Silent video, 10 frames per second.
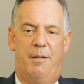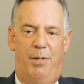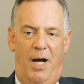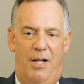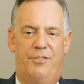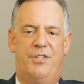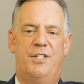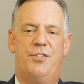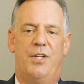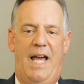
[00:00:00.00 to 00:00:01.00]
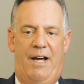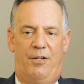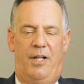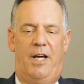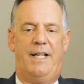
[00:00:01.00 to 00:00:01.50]
the policy should
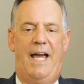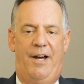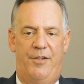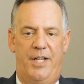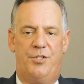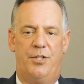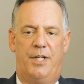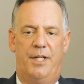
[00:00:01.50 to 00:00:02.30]
outline how they should